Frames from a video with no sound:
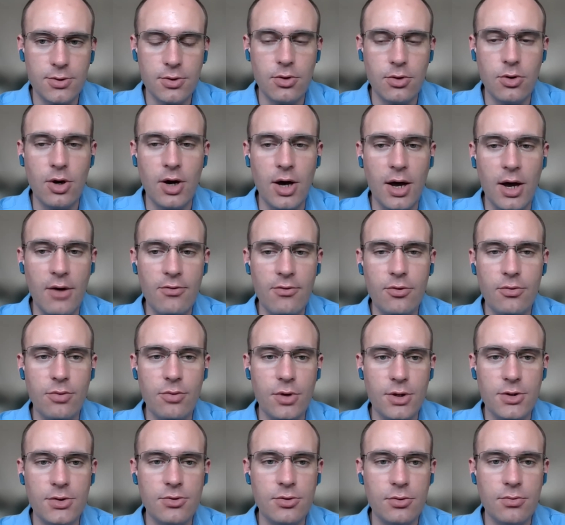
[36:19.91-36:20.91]
So you have to
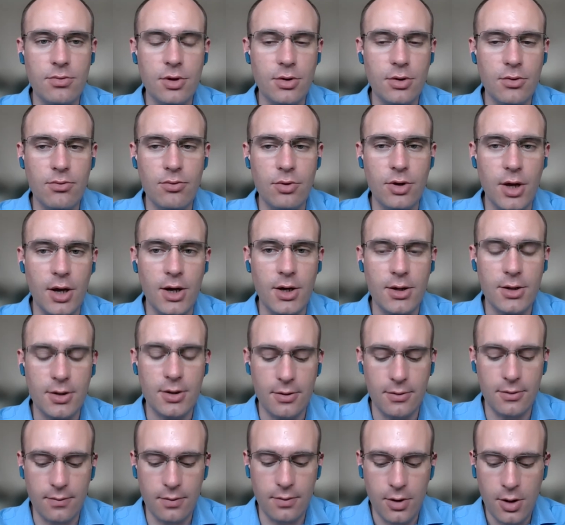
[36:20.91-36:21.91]
be extremely
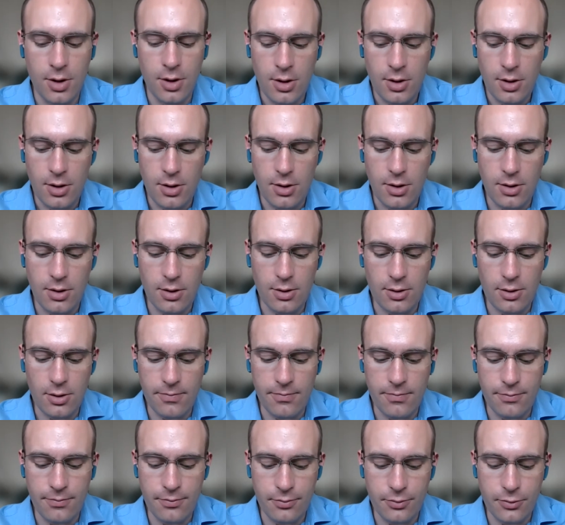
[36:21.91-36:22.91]
reactive
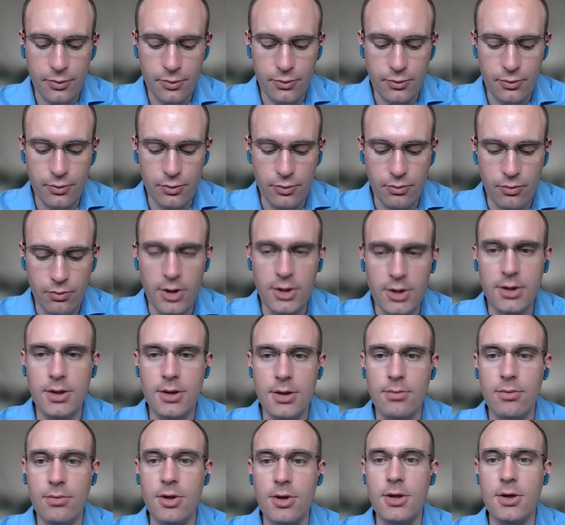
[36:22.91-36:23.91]
to what
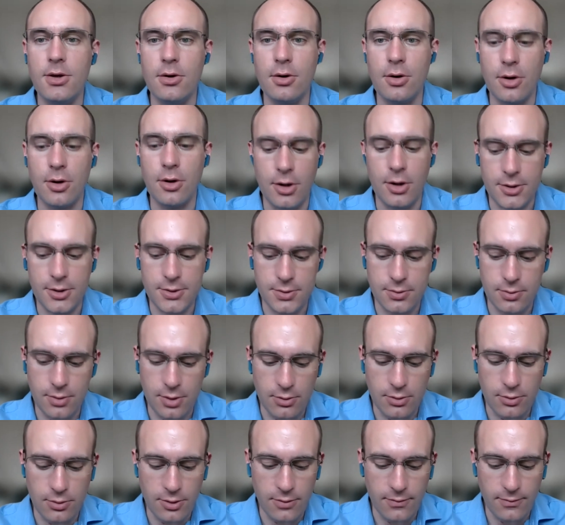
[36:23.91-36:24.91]
the meeting organizer
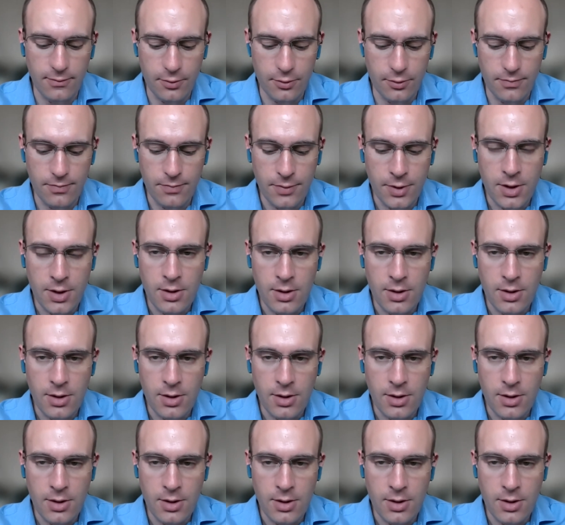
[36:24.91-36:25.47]
are looking for.